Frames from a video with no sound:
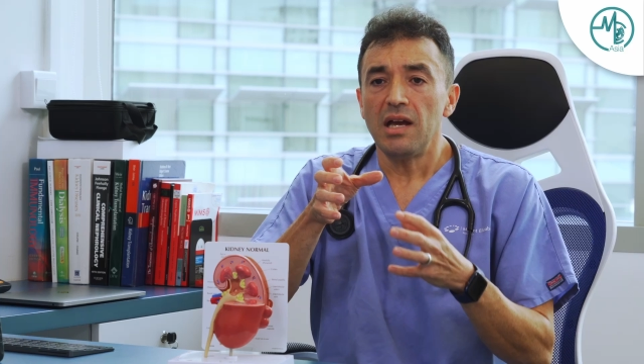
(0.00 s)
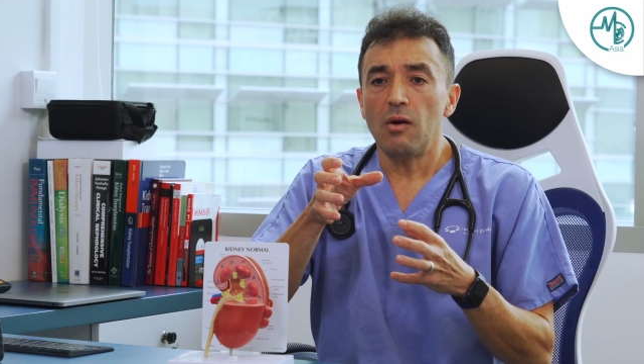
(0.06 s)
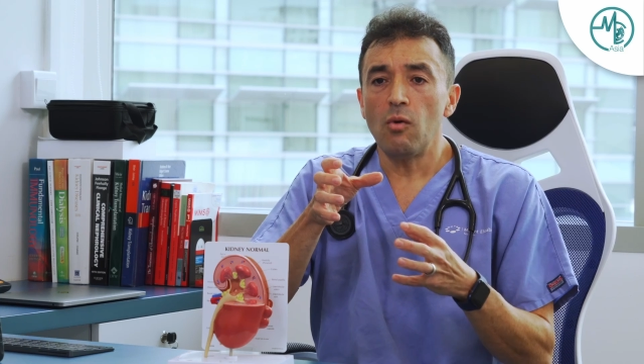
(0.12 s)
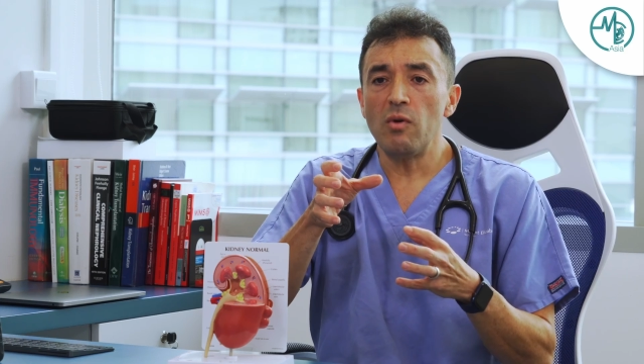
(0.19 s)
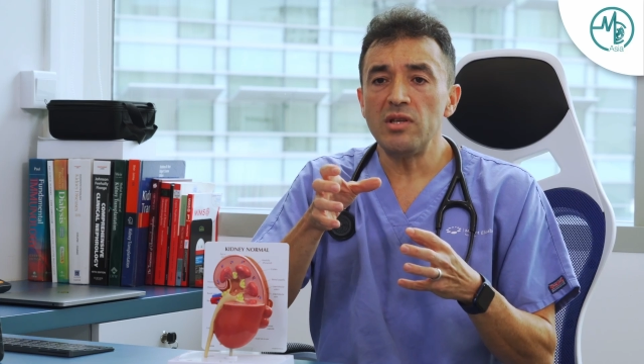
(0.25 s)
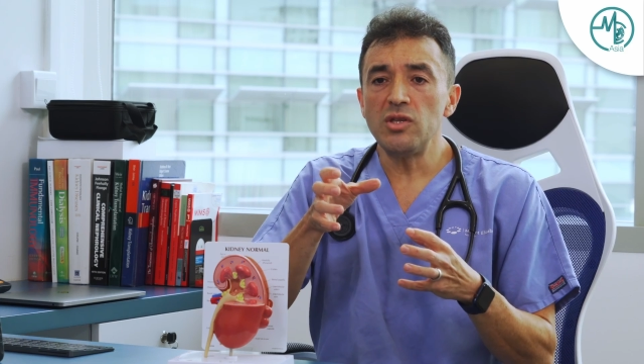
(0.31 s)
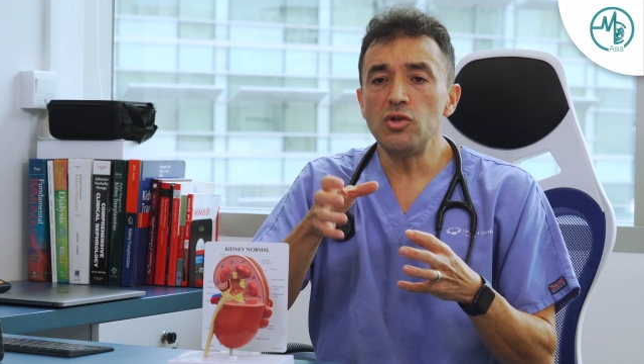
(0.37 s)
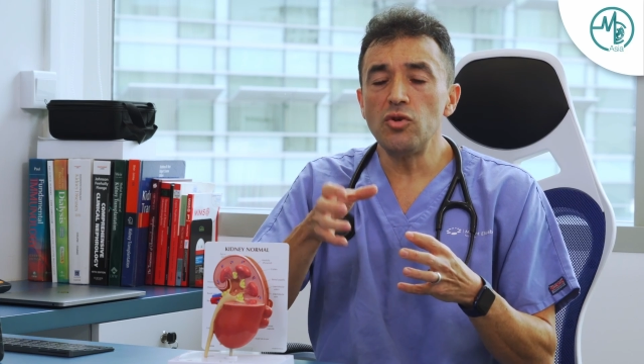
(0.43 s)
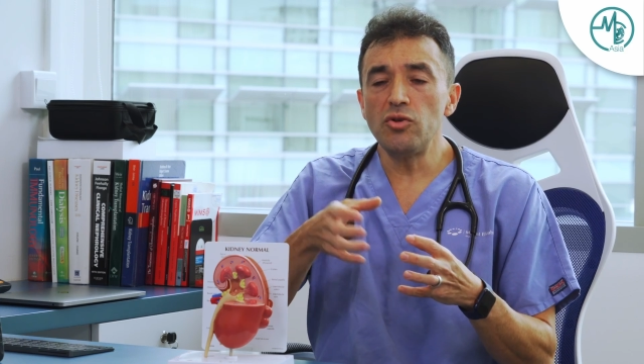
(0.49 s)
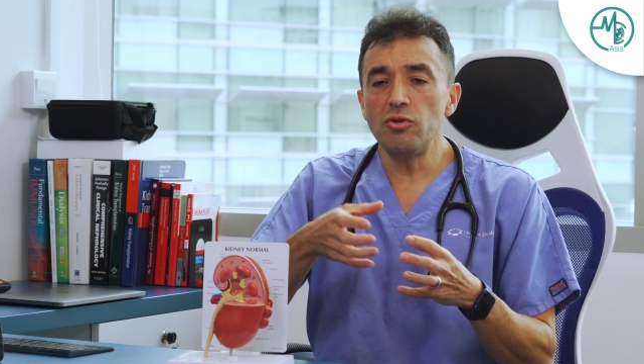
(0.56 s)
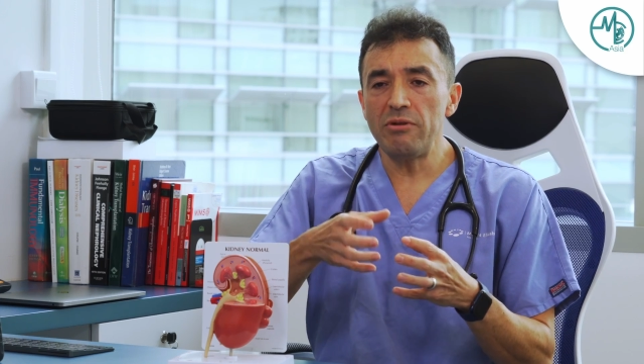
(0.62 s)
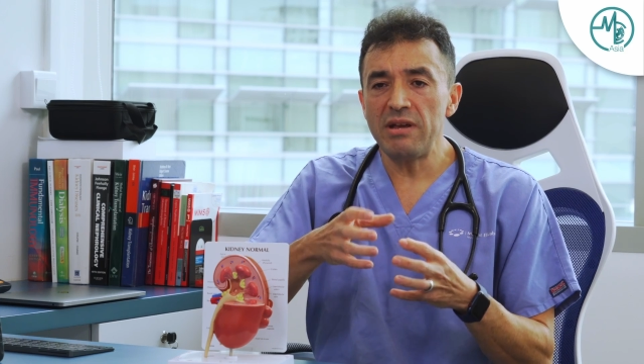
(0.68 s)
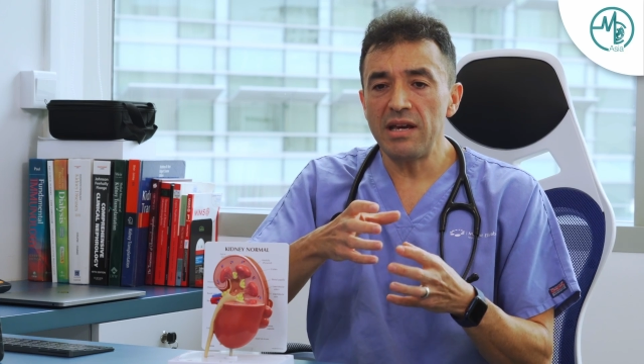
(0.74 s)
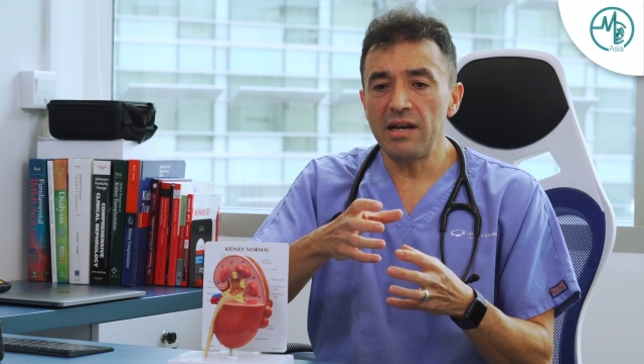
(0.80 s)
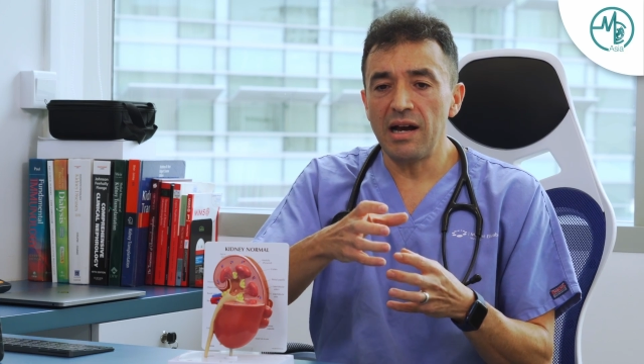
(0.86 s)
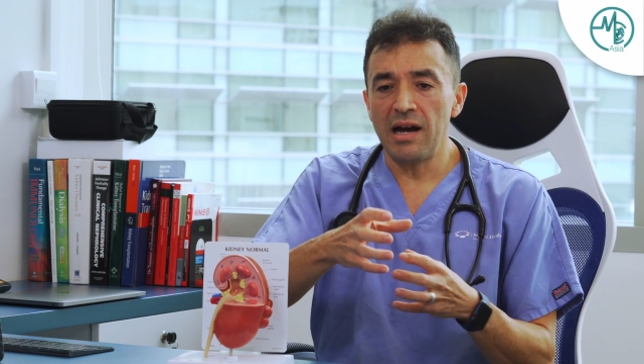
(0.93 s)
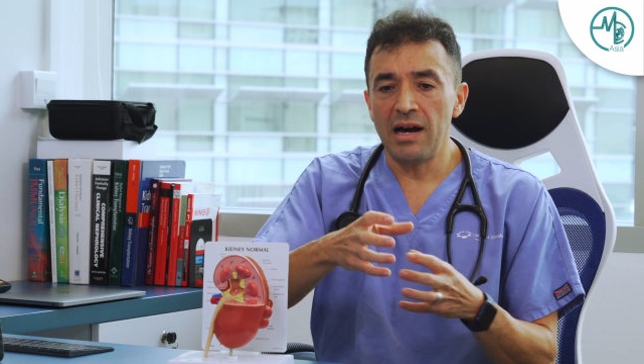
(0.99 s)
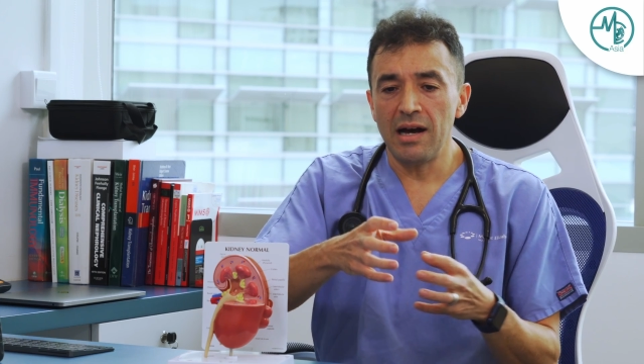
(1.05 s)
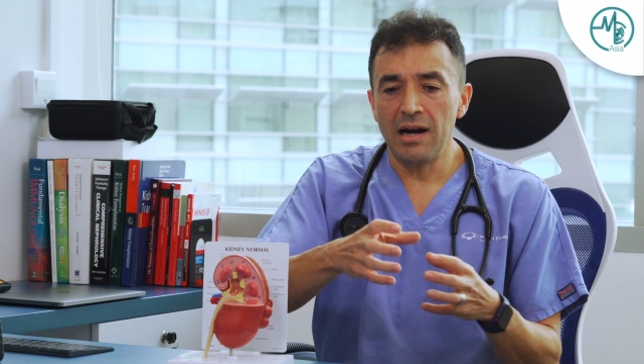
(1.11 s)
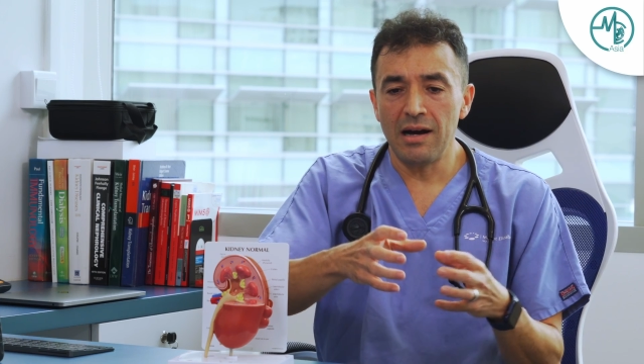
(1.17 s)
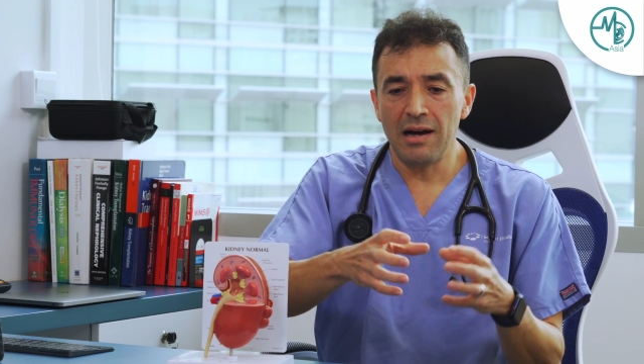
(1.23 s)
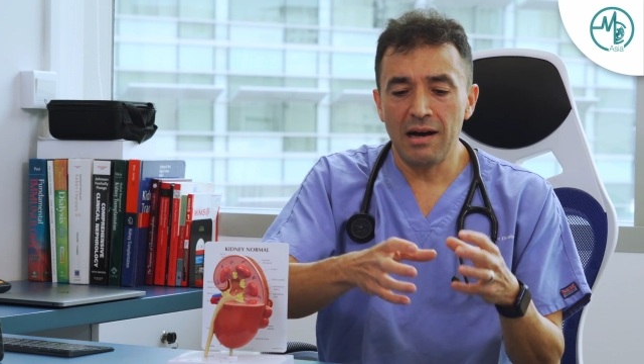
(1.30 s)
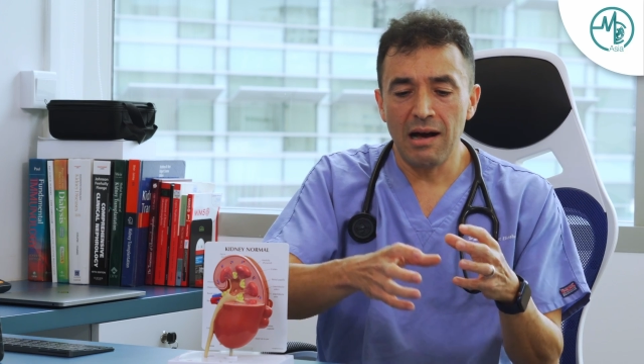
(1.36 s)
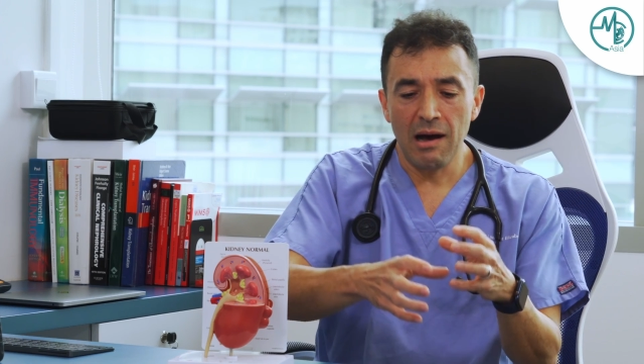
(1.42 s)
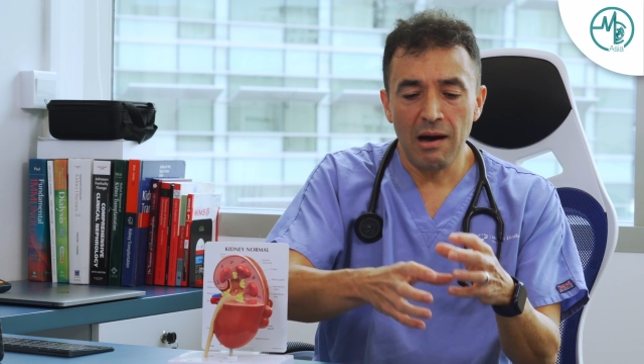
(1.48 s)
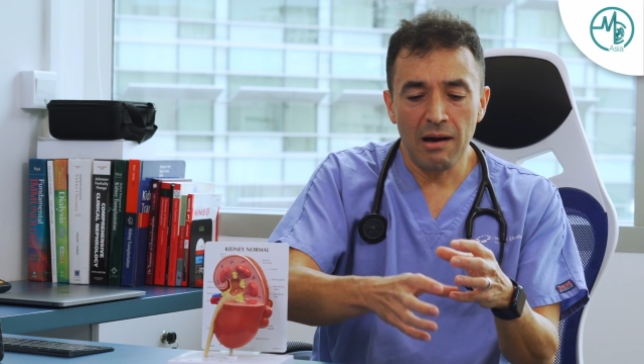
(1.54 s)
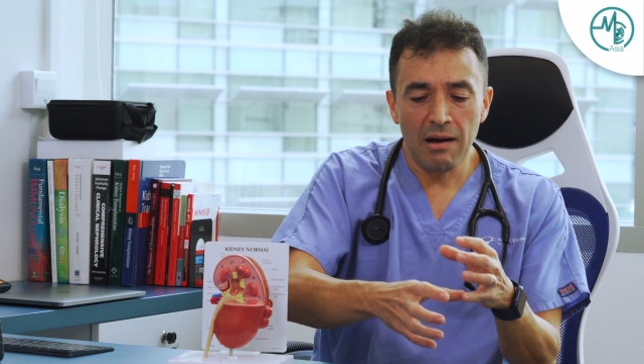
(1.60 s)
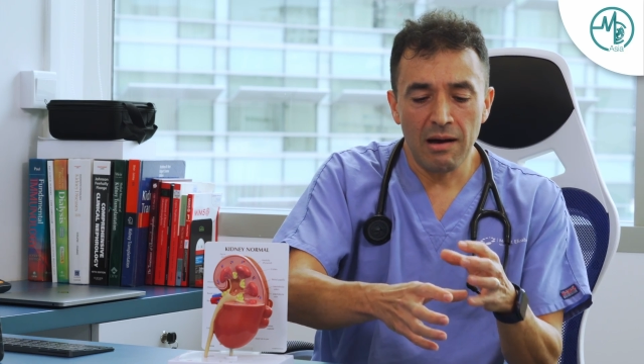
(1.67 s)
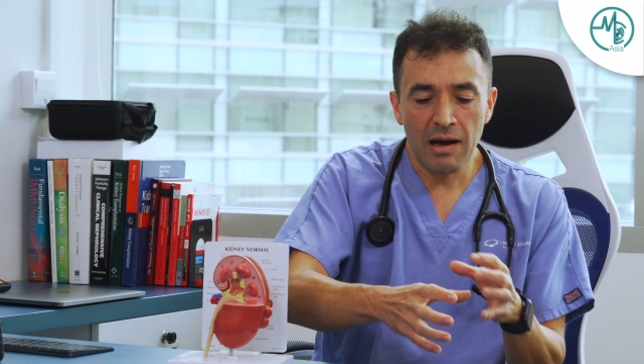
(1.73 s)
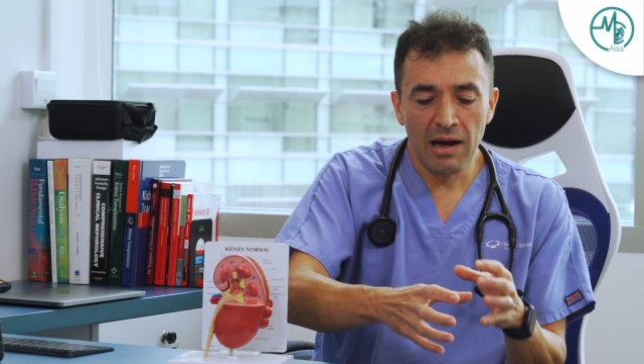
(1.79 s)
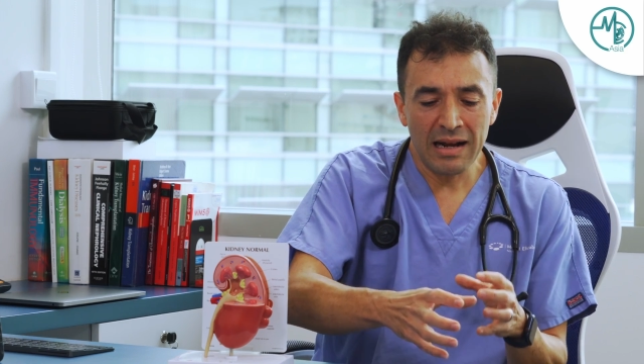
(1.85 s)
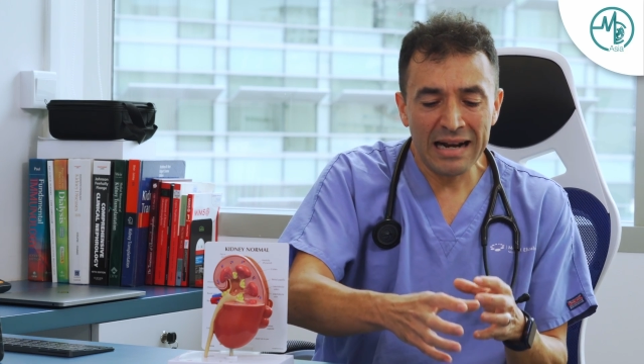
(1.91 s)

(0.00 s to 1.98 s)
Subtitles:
when you drink a